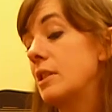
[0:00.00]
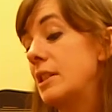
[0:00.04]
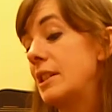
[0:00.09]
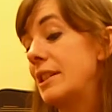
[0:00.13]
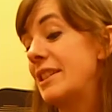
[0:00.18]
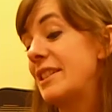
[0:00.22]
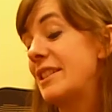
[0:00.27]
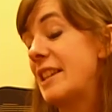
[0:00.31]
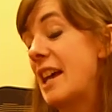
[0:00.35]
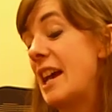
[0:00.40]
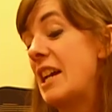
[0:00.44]
an
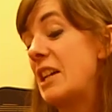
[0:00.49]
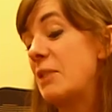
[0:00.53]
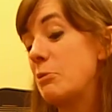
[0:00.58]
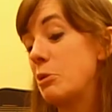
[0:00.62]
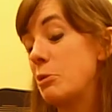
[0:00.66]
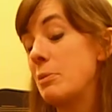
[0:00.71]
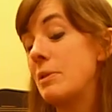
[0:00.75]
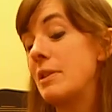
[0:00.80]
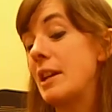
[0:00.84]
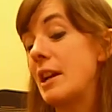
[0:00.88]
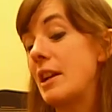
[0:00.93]
exact
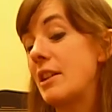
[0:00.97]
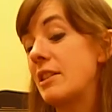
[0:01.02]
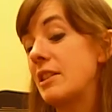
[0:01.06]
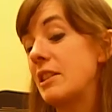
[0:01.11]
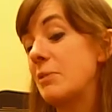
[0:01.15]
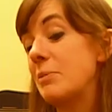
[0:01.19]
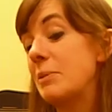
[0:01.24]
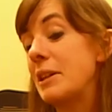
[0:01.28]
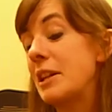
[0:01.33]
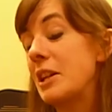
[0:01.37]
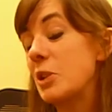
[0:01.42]
moment,
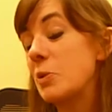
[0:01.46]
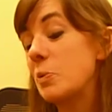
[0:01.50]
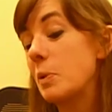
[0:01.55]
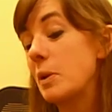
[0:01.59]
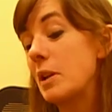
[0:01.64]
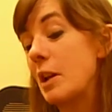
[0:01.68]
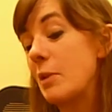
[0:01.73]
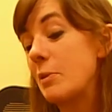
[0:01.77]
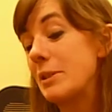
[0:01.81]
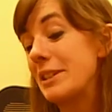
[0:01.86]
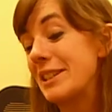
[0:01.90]
actually, because
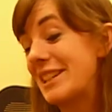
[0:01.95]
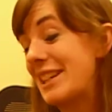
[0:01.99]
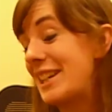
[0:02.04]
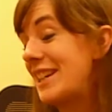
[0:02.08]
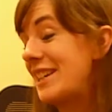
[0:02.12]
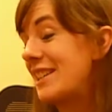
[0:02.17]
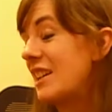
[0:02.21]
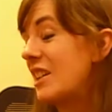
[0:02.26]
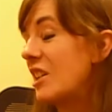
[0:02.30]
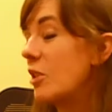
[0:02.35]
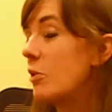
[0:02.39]
when I was a
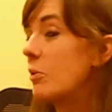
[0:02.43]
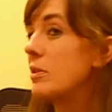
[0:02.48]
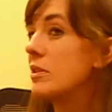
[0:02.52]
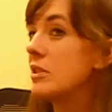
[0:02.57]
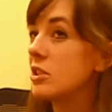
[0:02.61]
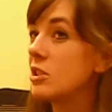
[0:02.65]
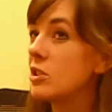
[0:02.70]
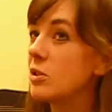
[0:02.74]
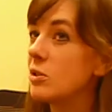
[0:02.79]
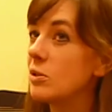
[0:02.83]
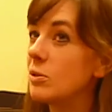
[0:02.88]
kid, I always
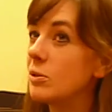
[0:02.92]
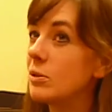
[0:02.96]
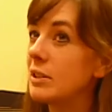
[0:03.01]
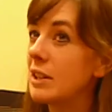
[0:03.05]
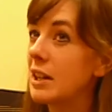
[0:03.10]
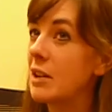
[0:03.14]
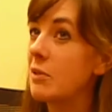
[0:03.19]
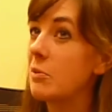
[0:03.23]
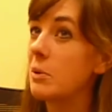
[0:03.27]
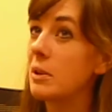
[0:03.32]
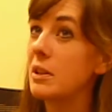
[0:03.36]
knew
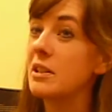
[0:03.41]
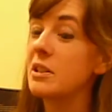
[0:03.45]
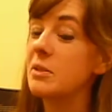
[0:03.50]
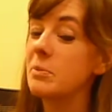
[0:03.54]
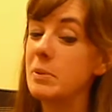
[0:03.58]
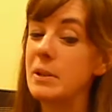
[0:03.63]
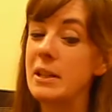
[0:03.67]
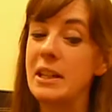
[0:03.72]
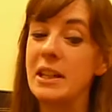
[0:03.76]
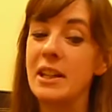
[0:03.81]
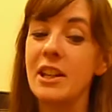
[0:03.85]
that I wanted to
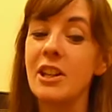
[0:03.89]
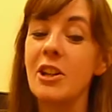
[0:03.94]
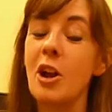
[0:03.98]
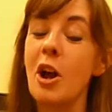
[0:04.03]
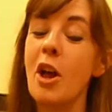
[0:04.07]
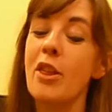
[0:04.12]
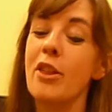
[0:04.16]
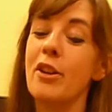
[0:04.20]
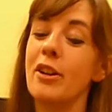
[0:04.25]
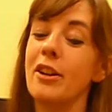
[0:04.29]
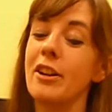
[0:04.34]
be an
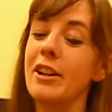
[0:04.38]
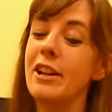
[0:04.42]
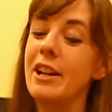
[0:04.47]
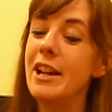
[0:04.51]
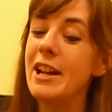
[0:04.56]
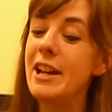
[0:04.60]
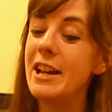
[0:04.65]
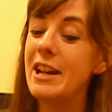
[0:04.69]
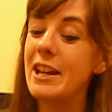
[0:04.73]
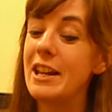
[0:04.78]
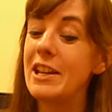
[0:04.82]
author.
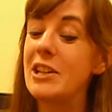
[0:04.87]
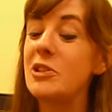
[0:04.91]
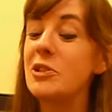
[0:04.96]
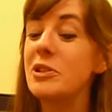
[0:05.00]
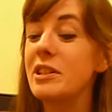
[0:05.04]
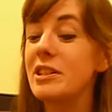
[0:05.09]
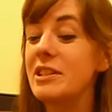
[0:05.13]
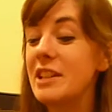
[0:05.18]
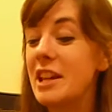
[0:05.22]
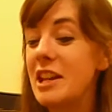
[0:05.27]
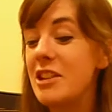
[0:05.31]
And I used
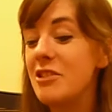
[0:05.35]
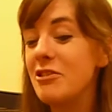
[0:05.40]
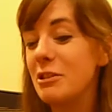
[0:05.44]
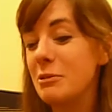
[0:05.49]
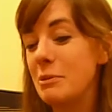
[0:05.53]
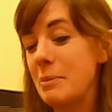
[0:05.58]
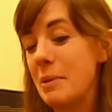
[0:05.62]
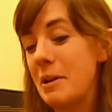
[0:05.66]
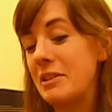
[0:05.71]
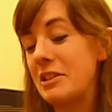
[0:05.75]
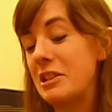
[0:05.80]
to
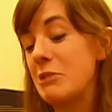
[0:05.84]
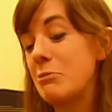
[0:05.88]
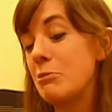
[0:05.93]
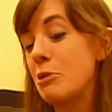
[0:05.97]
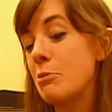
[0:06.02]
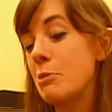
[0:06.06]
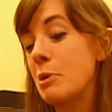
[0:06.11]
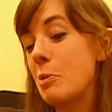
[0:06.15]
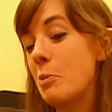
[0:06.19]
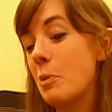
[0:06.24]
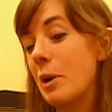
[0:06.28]
daydream about this
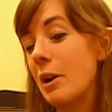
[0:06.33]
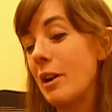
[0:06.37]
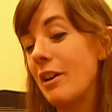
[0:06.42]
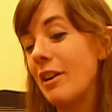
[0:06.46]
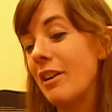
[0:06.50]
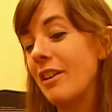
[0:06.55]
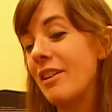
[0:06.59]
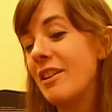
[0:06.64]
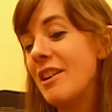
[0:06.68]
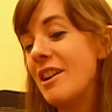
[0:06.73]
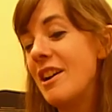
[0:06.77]
moment
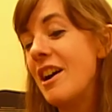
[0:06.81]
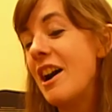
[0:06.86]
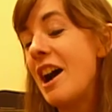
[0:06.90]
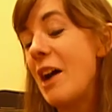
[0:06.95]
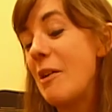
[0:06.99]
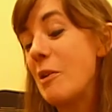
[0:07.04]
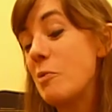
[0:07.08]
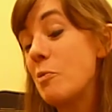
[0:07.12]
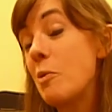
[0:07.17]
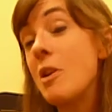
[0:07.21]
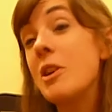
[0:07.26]
where
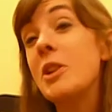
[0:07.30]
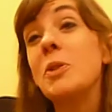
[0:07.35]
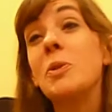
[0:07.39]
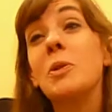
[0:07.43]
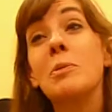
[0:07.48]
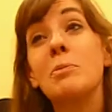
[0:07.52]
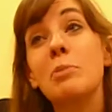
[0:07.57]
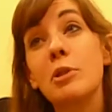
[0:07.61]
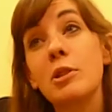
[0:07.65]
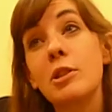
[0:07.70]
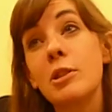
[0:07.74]
I would walk
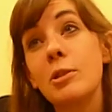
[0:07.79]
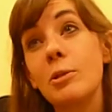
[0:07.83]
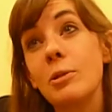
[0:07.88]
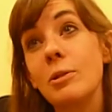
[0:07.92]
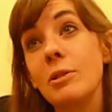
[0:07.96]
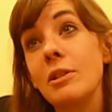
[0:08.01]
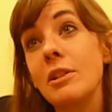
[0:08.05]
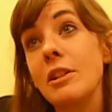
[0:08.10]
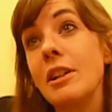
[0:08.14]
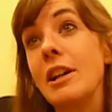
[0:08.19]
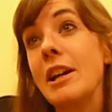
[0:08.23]
into a
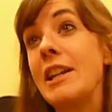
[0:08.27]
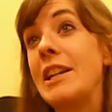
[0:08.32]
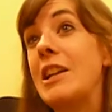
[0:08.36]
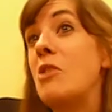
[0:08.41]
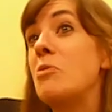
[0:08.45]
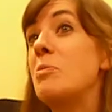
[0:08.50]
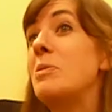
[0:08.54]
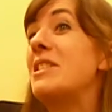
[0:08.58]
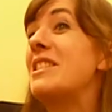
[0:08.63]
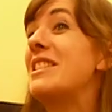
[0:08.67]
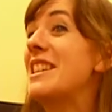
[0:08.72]
bookstore and I
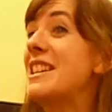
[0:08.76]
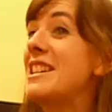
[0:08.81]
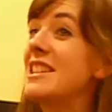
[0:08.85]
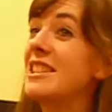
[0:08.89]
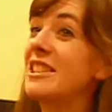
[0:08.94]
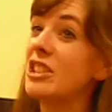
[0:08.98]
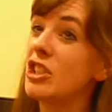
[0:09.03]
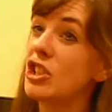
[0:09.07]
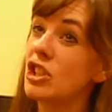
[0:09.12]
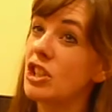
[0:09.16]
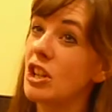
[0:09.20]
would be standing
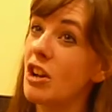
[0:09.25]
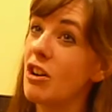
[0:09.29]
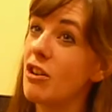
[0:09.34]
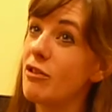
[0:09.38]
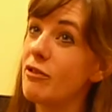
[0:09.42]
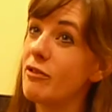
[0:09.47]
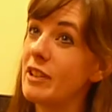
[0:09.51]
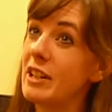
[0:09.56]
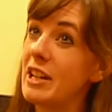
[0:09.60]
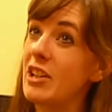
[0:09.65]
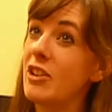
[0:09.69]
at the
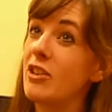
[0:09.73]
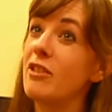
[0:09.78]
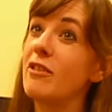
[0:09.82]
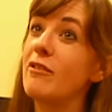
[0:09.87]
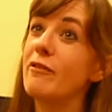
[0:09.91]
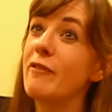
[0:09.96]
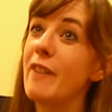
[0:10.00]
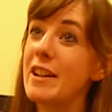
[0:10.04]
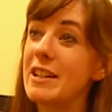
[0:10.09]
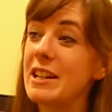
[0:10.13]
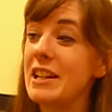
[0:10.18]
shelf and I
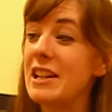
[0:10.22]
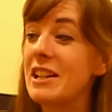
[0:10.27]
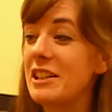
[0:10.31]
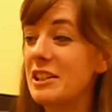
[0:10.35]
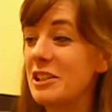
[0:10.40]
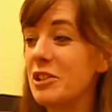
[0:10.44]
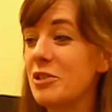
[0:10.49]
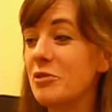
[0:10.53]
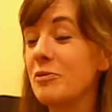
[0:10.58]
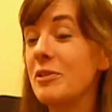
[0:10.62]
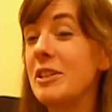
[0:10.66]
couldn't find
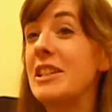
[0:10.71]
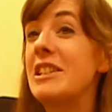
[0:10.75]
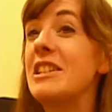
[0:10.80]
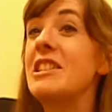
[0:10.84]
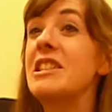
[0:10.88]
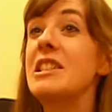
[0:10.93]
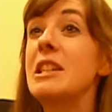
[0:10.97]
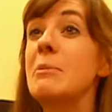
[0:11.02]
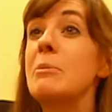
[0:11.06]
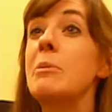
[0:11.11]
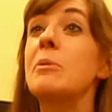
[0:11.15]
anything to read,
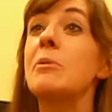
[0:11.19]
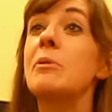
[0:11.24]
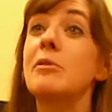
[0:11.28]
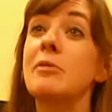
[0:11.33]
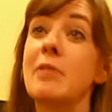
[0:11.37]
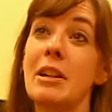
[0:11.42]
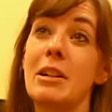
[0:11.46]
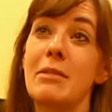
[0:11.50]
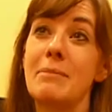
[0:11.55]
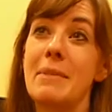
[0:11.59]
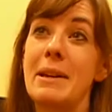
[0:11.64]
and someone would
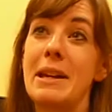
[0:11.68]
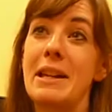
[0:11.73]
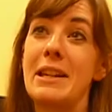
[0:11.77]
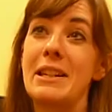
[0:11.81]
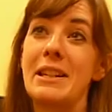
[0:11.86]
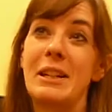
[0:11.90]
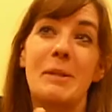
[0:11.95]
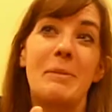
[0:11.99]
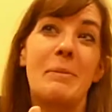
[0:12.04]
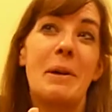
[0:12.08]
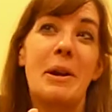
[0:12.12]

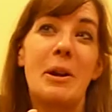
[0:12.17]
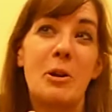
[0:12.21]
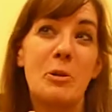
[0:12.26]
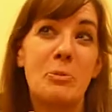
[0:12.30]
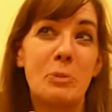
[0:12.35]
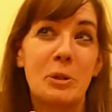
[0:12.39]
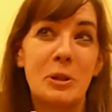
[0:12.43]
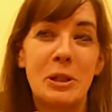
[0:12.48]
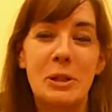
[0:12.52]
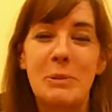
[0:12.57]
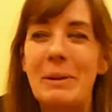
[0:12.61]
recommend my
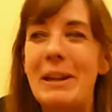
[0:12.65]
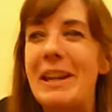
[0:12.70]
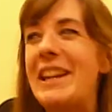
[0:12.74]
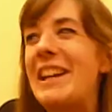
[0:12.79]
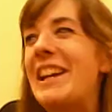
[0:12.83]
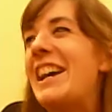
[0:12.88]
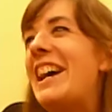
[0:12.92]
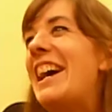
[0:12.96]
own book to me.